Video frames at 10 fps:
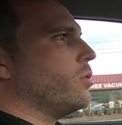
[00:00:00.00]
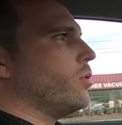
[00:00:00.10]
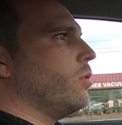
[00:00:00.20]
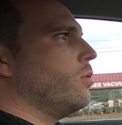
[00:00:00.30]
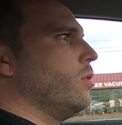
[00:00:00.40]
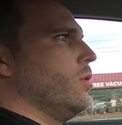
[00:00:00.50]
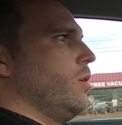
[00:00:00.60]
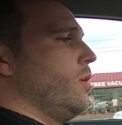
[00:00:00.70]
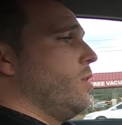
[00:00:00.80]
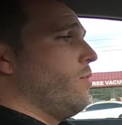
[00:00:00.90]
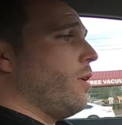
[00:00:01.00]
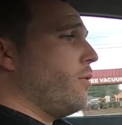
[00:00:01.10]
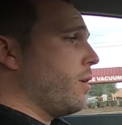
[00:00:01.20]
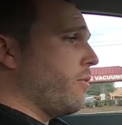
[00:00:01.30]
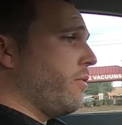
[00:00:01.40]
So
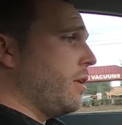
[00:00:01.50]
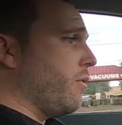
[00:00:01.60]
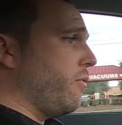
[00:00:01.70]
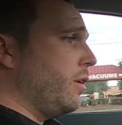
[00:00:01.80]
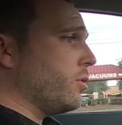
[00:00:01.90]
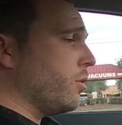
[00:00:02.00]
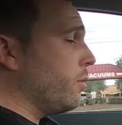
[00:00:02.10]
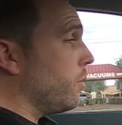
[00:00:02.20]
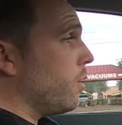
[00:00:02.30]
very convenient feature.